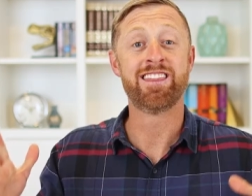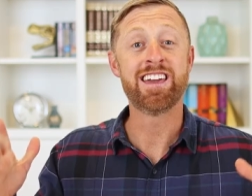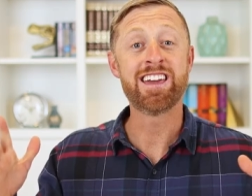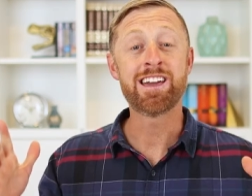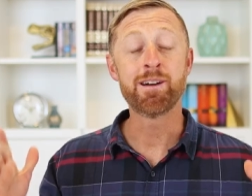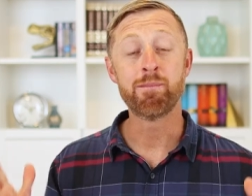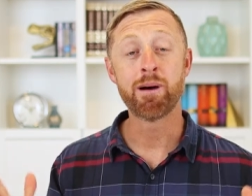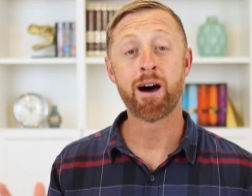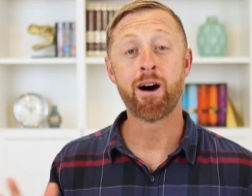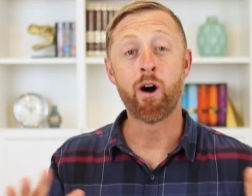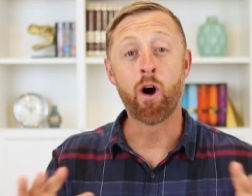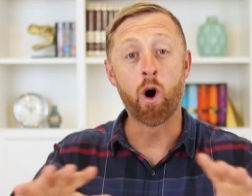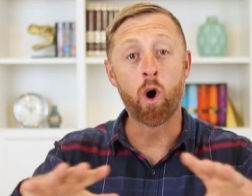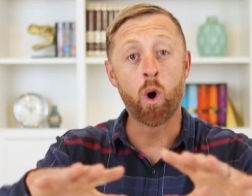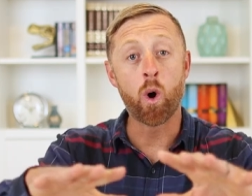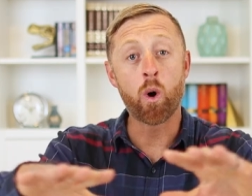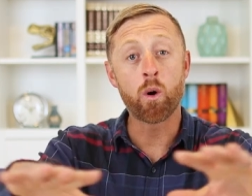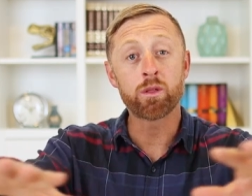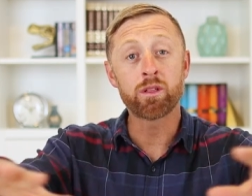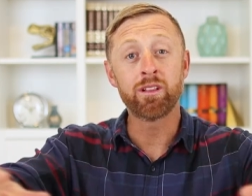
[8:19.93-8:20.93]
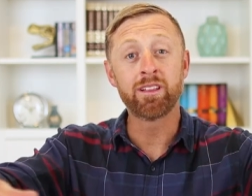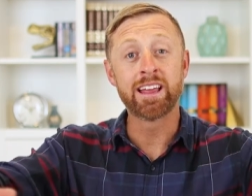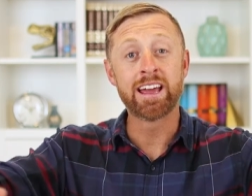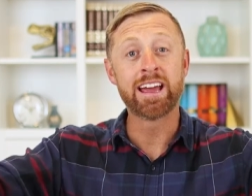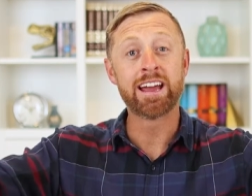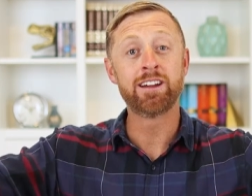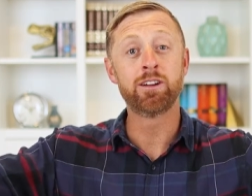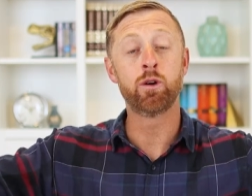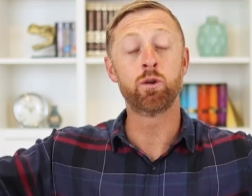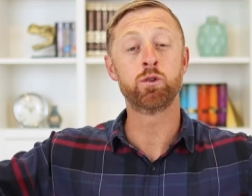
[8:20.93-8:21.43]
Think about all the
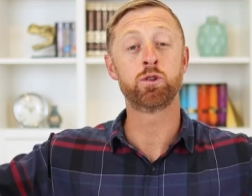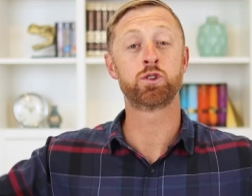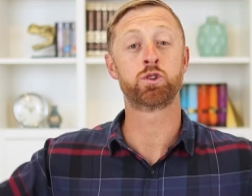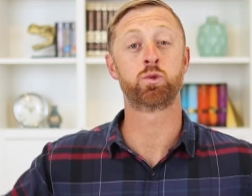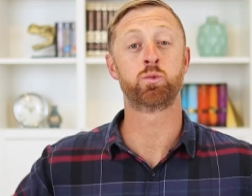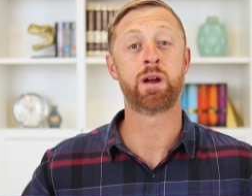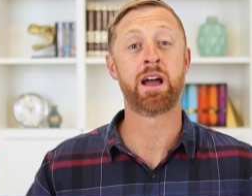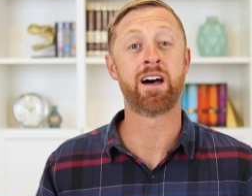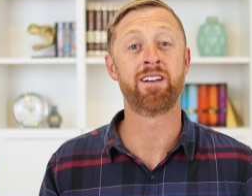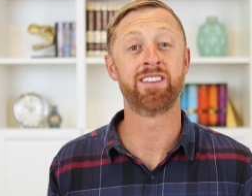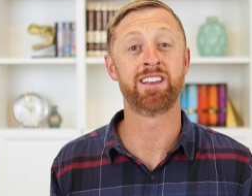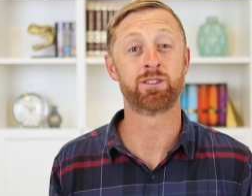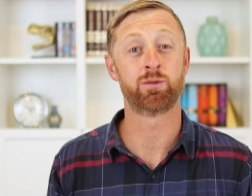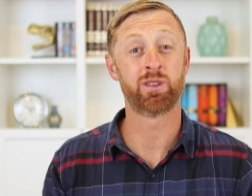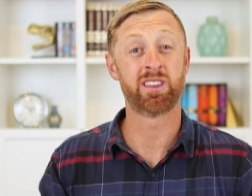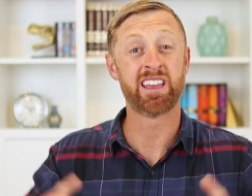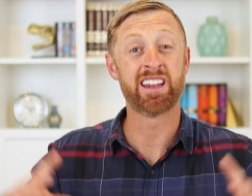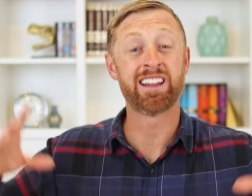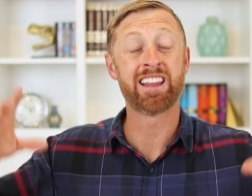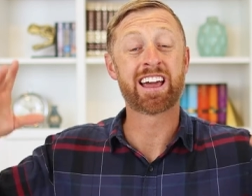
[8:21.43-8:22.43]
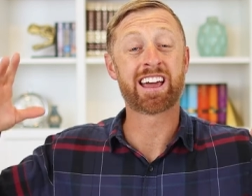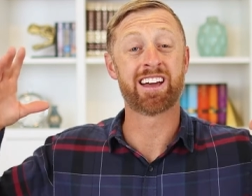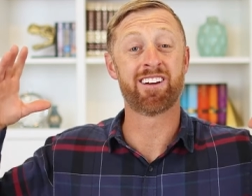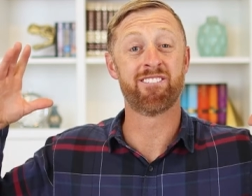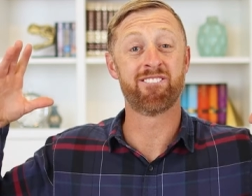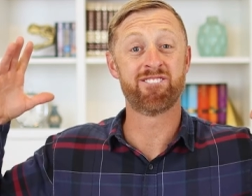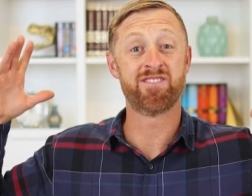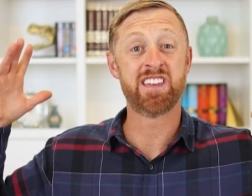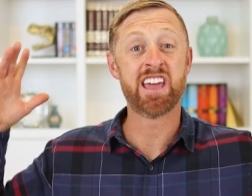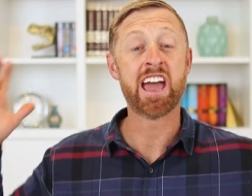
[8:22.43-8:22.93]
landowners around this within like
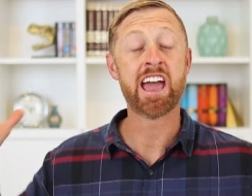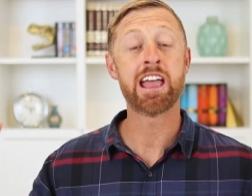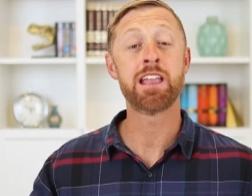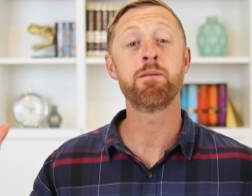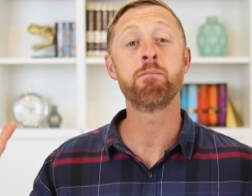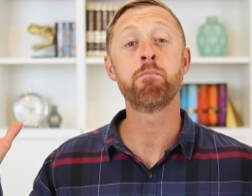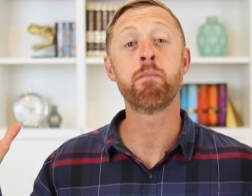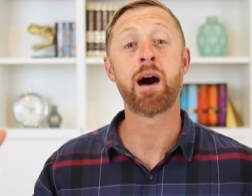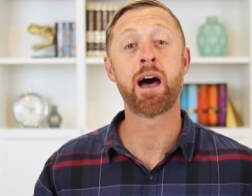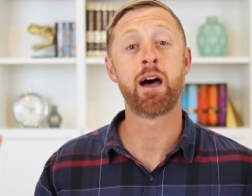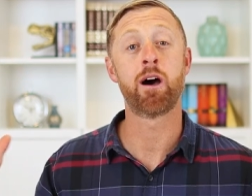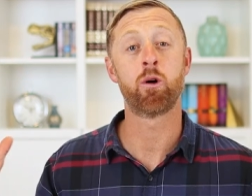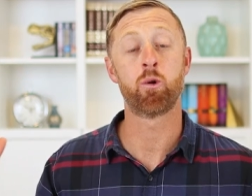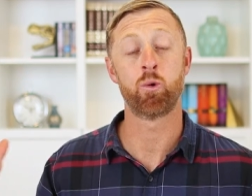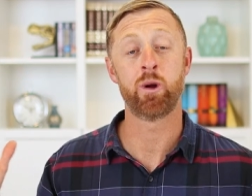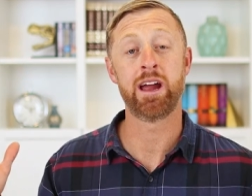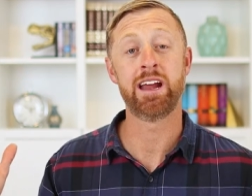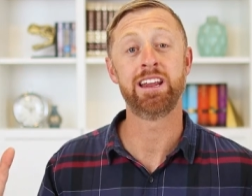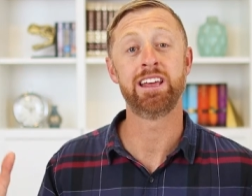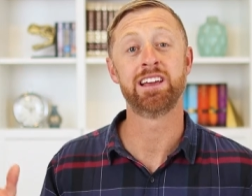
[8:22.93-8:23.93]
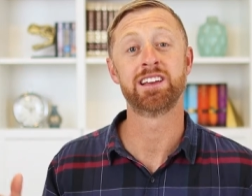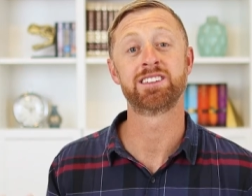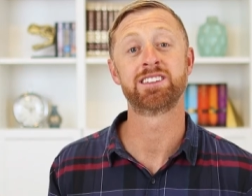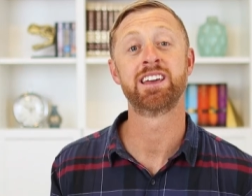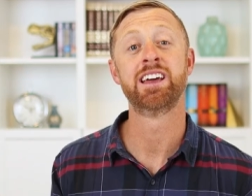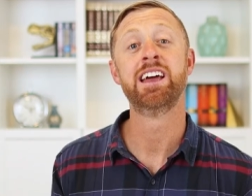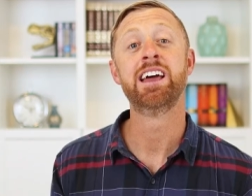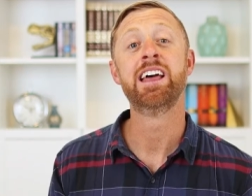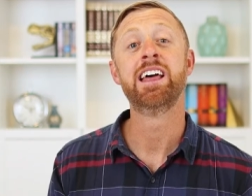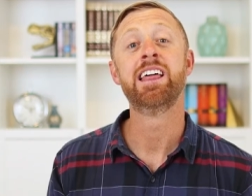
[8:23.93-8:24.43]
a ten mile
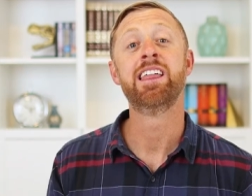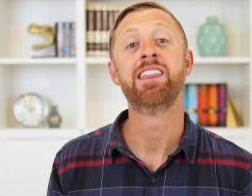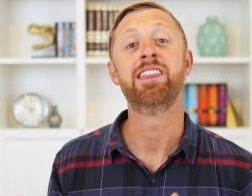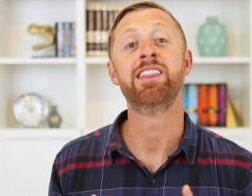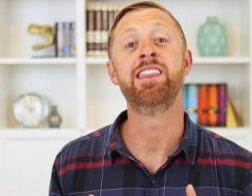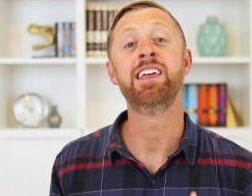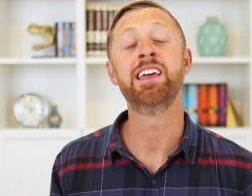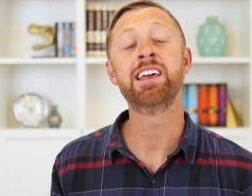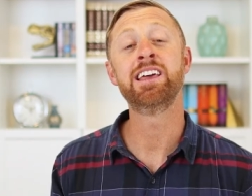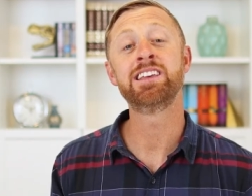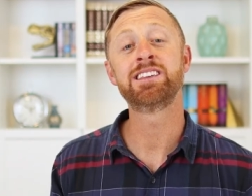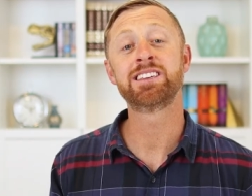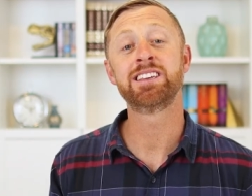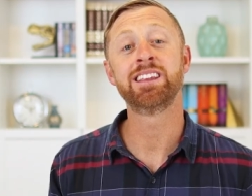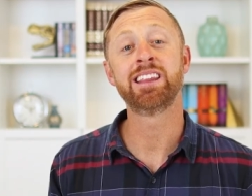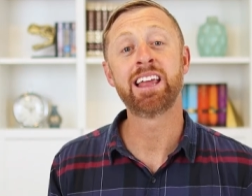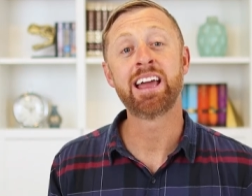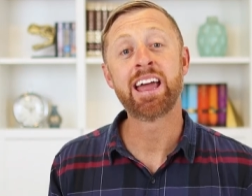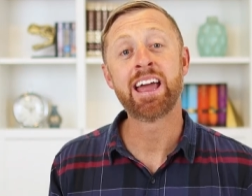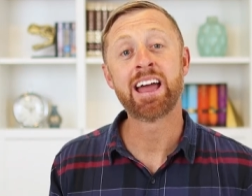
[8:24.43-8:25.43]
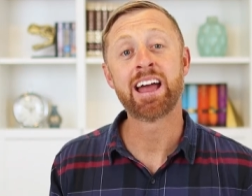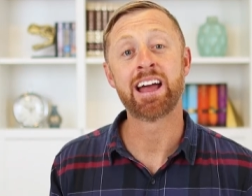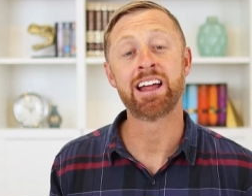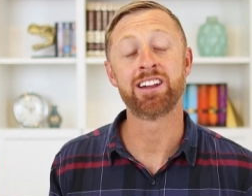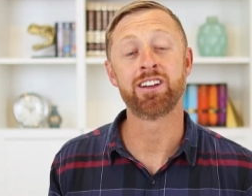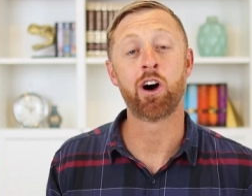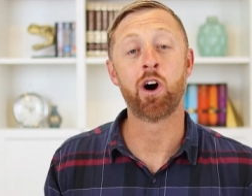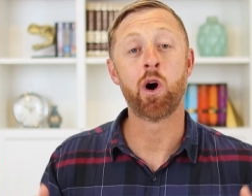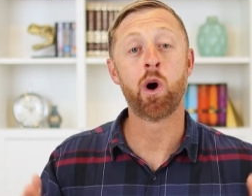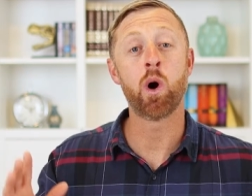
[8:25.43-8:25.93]
radius. This
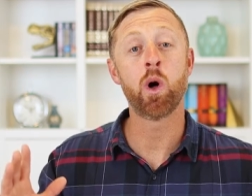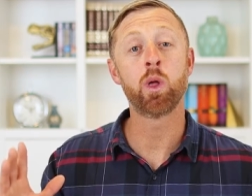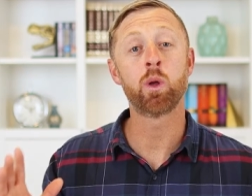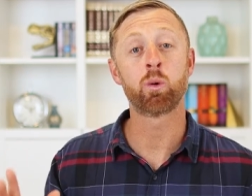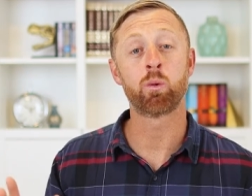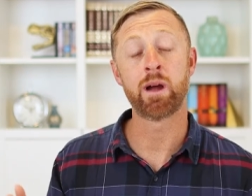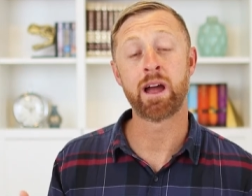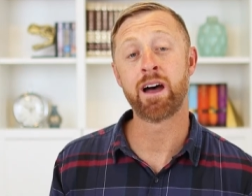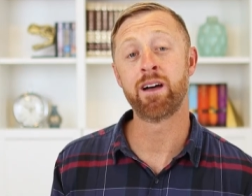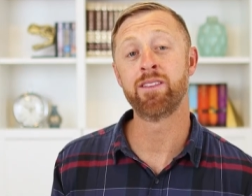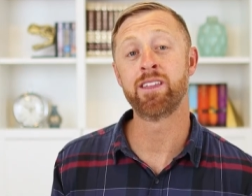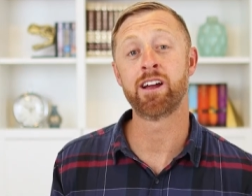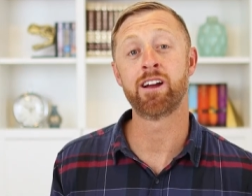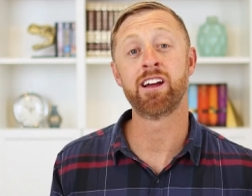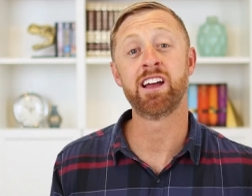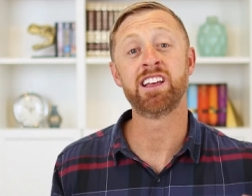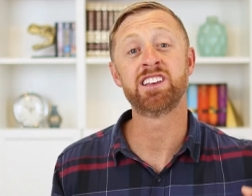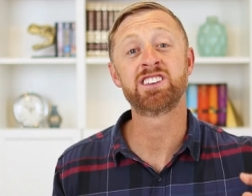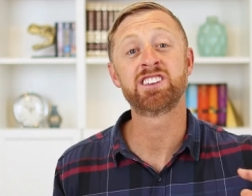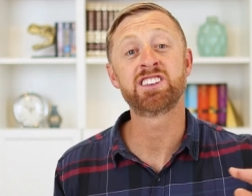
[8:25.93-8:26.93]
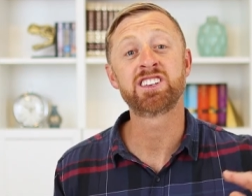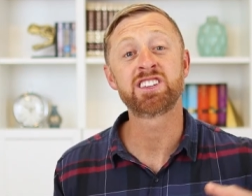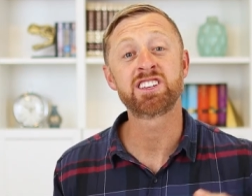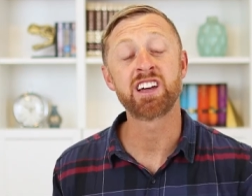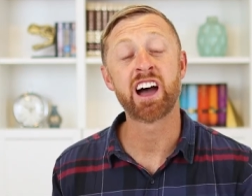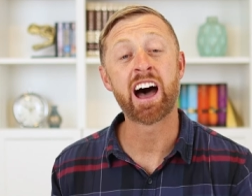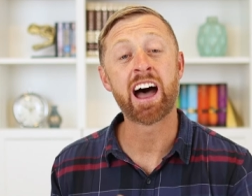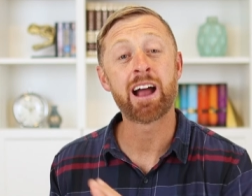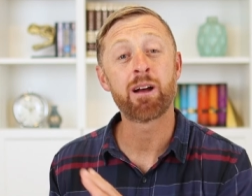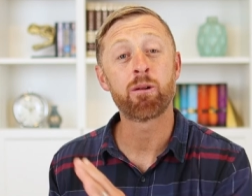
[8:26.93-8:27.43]
land all around there is
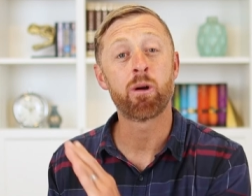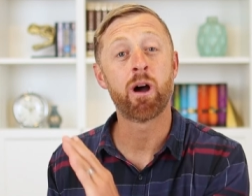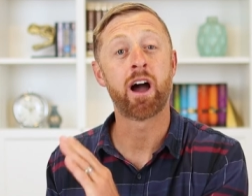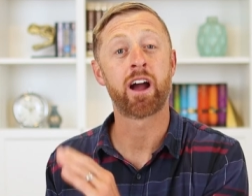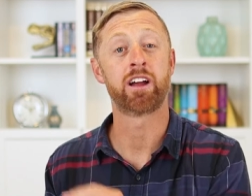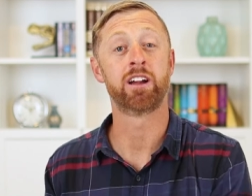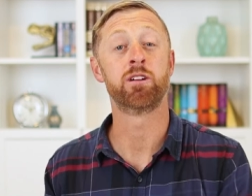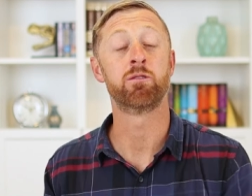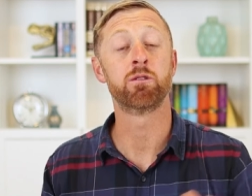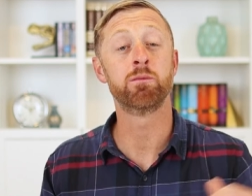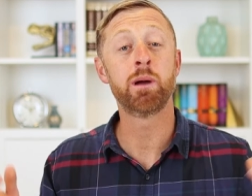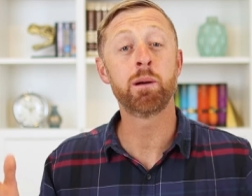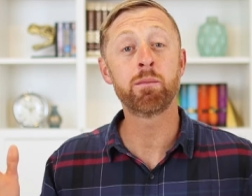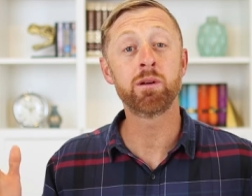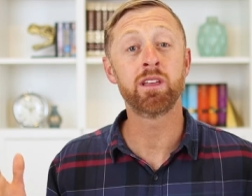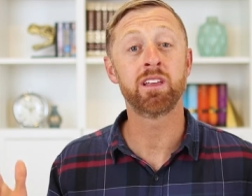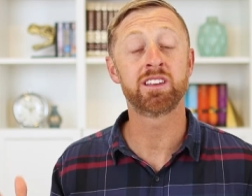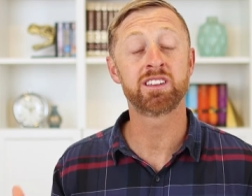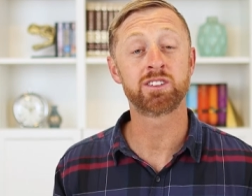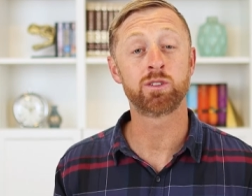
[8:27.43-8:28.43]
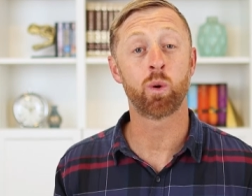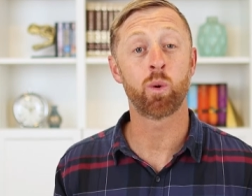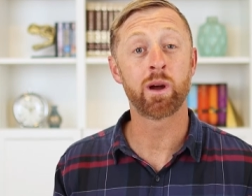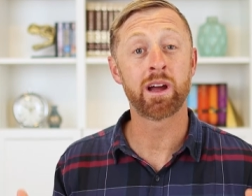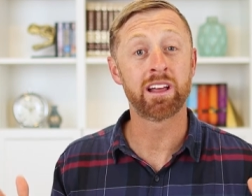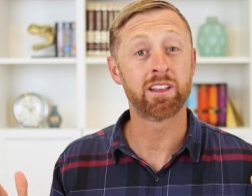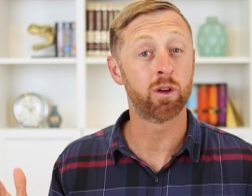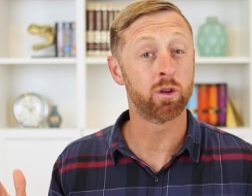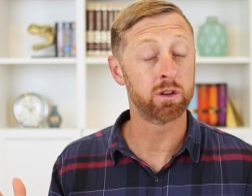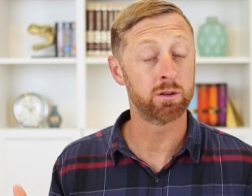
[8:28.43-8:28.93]
skyrocketing. Remember the
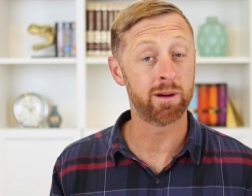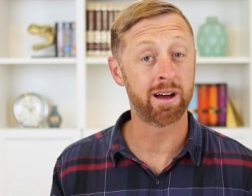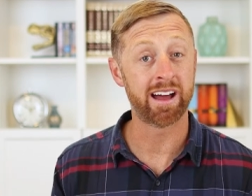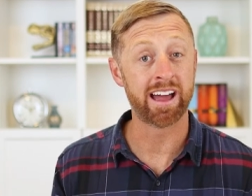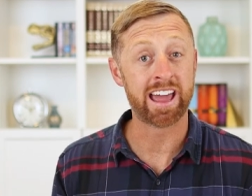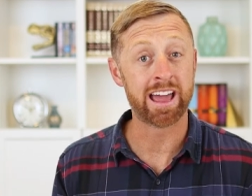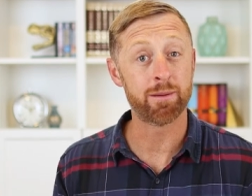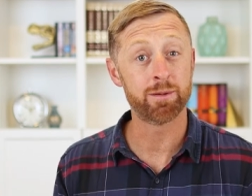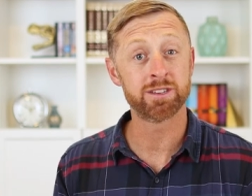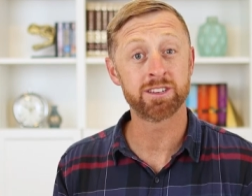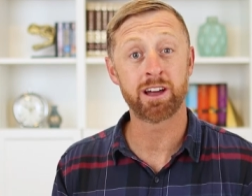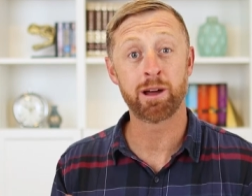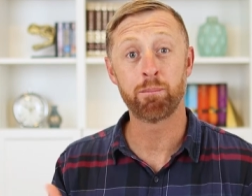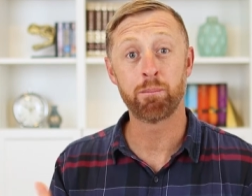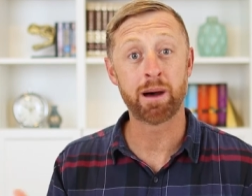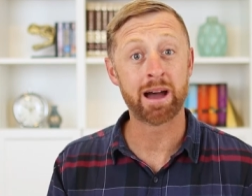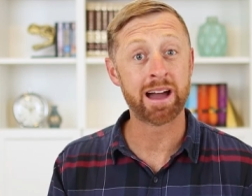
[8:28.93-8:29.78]
story I told you about Amazon